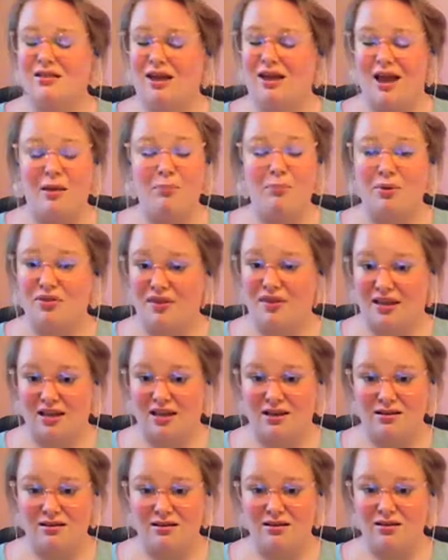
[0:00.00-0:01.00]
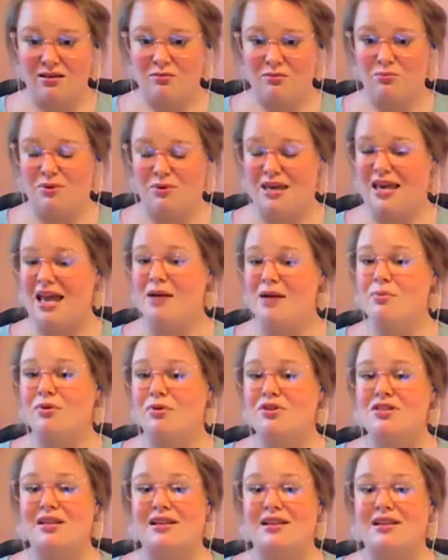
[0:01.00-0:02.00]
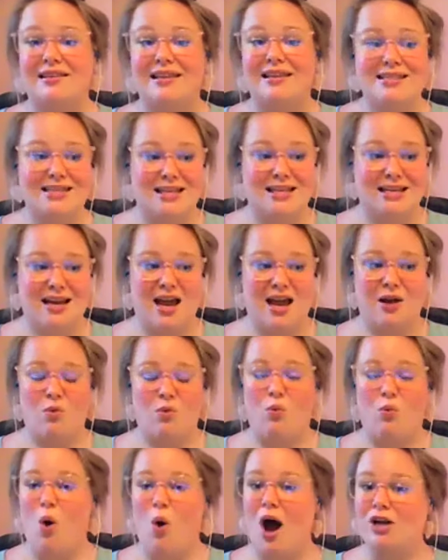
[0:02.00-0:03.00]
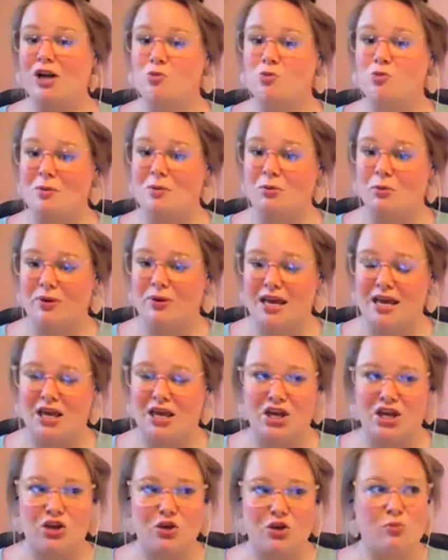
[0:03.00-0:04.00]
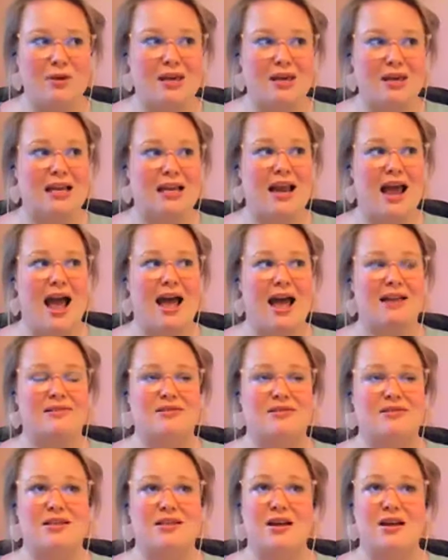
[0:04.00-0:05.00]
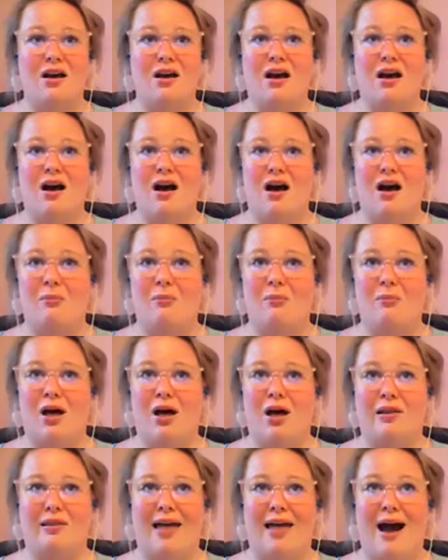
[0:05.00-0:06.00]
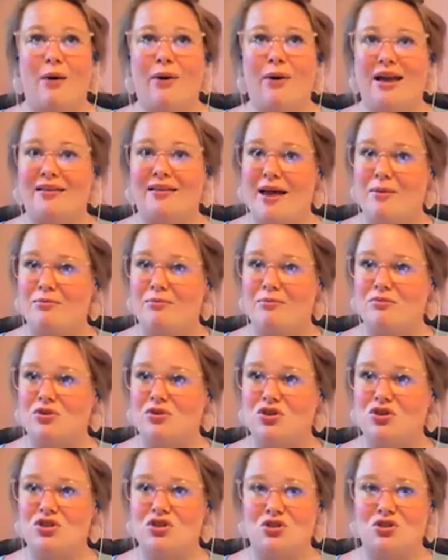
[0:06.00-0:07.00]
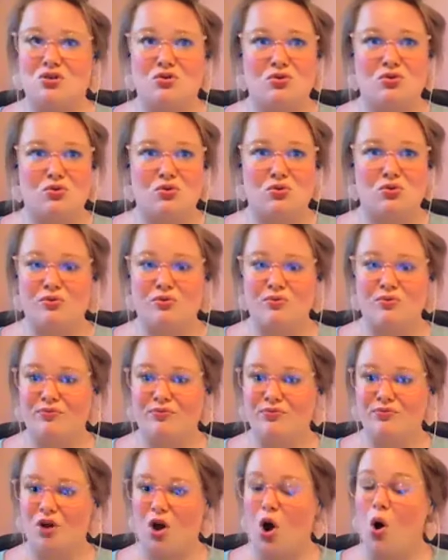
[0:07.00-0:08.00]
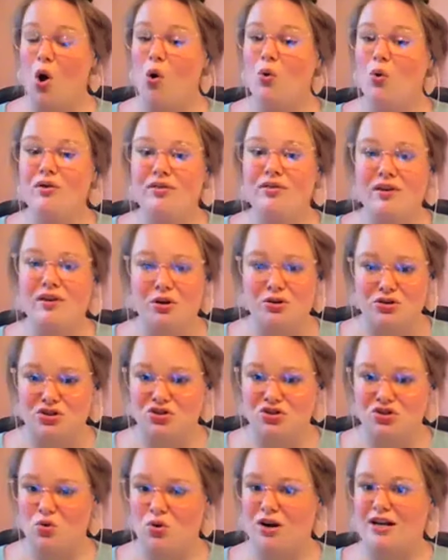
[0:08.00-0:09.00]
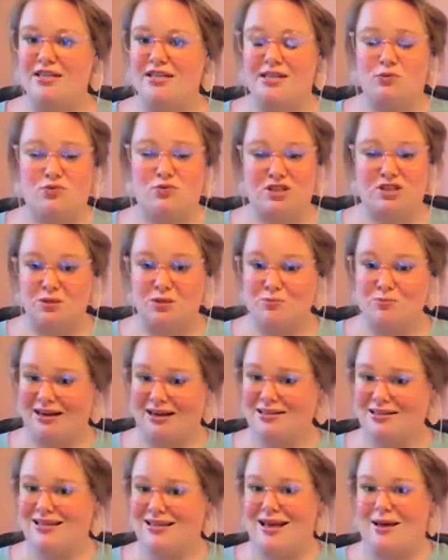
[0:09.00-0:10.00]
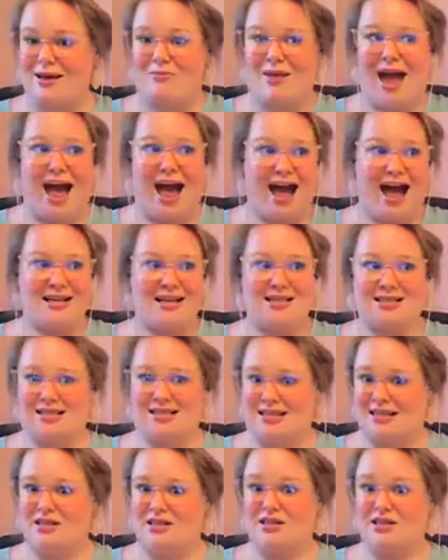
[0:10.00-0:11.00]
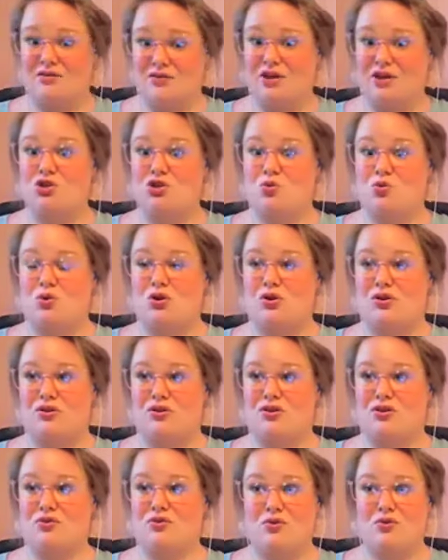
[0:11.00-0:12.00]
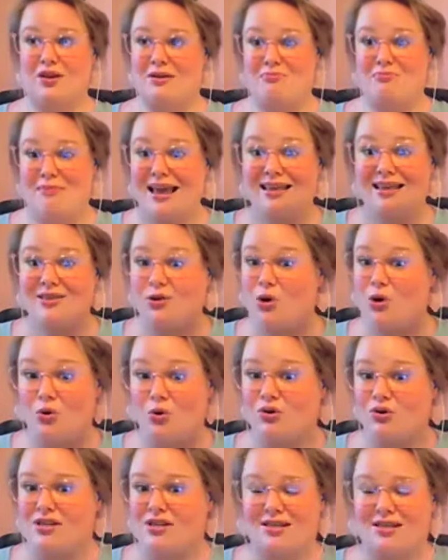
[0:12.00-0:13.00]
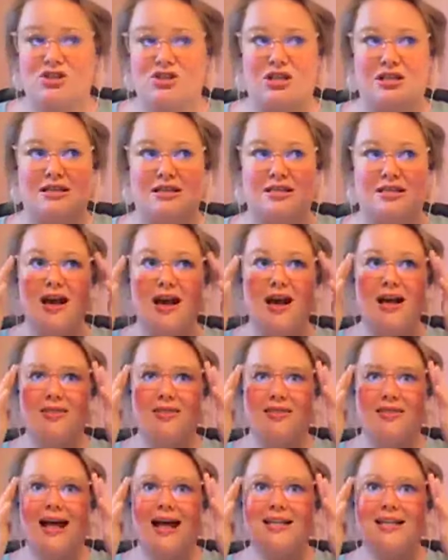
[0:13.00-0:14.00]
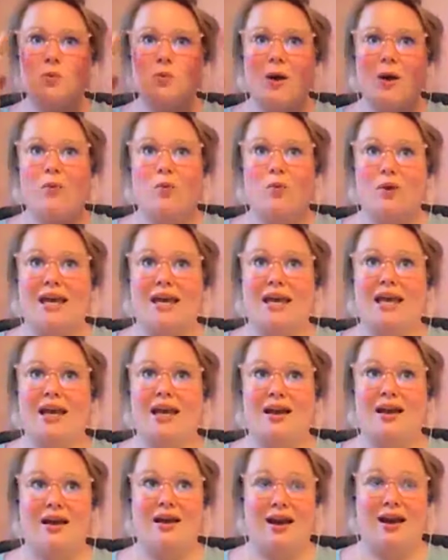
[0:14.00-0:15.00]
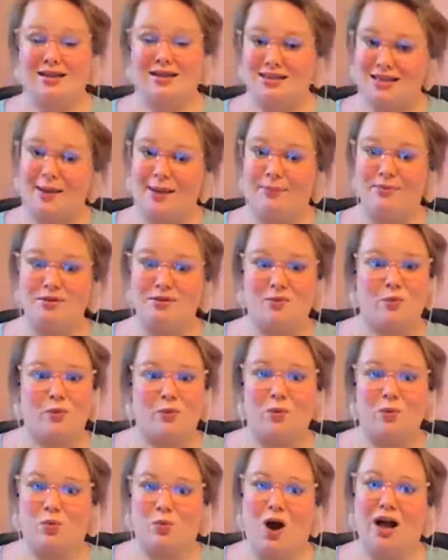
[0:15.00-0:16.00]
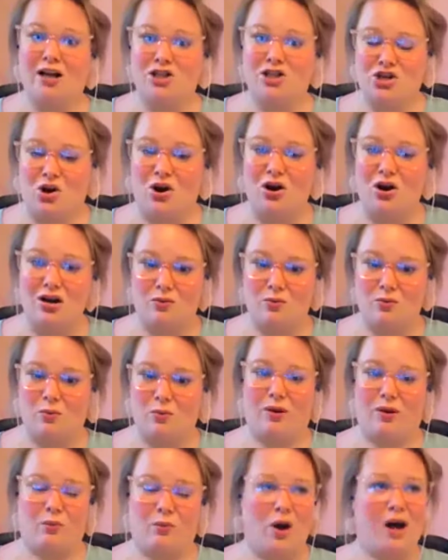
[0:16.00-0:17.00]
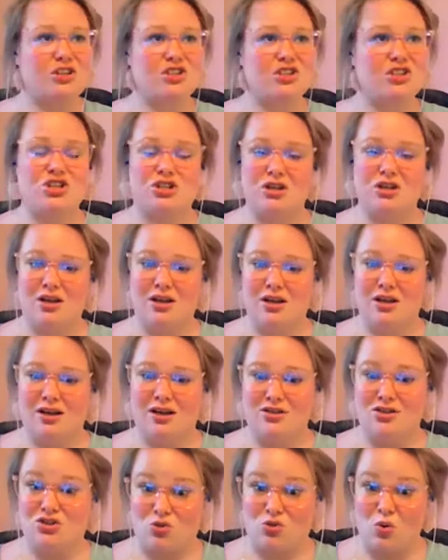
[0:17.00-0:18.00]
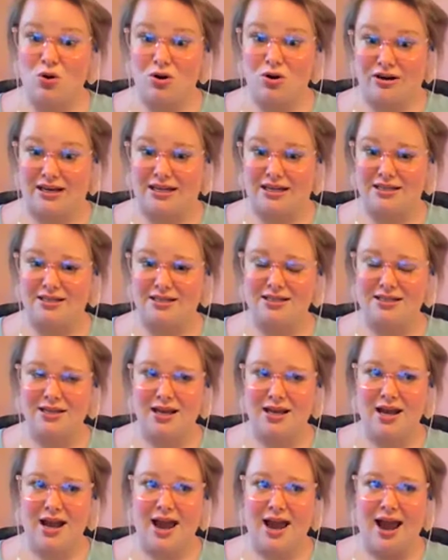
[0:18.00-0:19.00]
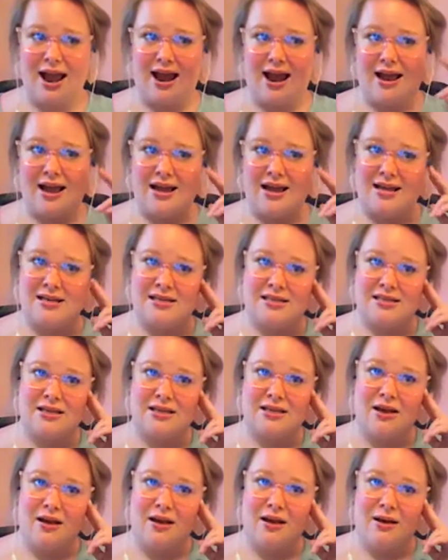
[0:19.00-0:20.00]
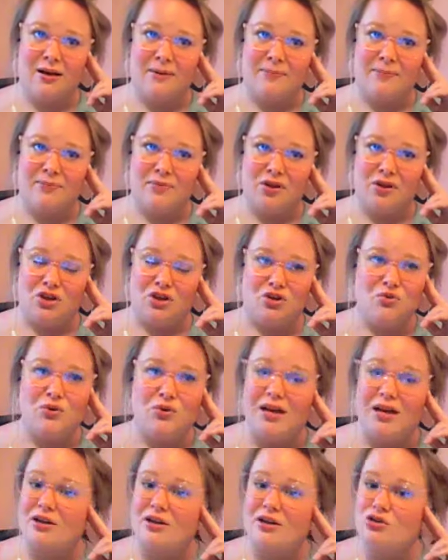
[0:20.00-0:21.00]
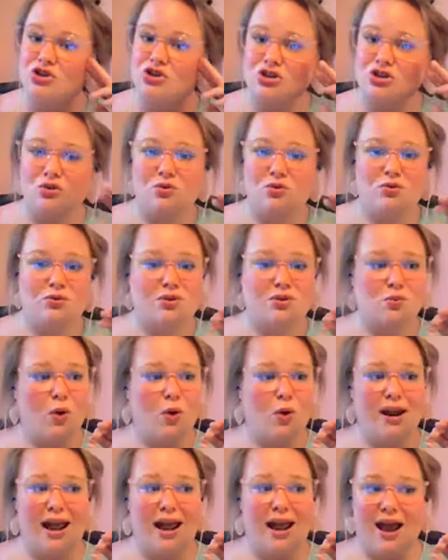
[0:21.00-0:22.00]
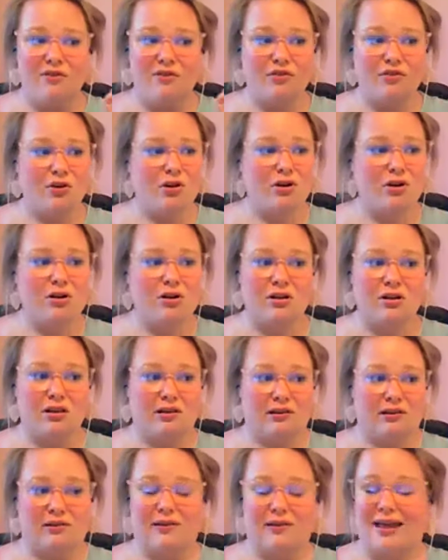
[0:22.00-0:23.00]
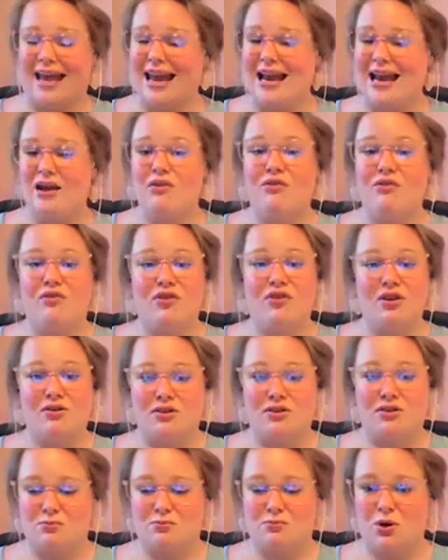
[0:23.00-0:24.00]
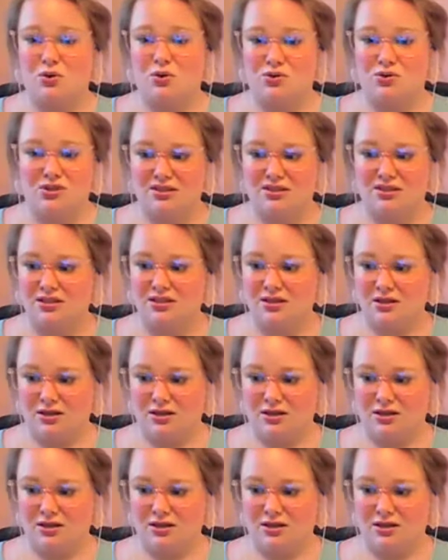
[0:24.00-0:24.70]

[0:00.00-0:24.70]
empathy, being able to listen and watch people being human and allowing them to own their stories and respect them as individuals who can make their own decisions. That's what we accept when we watch art, when we watch stories. And you can choose whatever lane feels most